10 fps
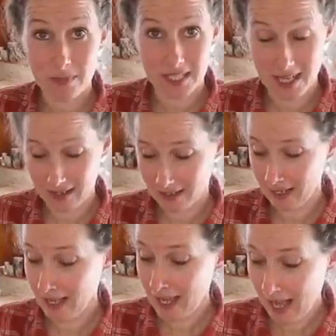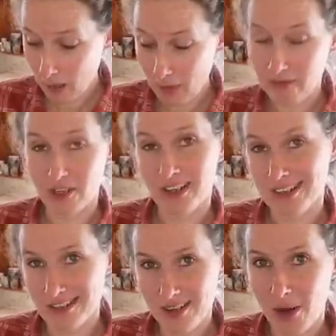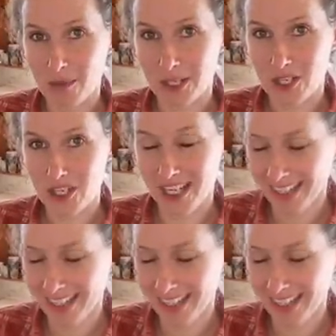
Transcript: to be done, however, it is accomplished.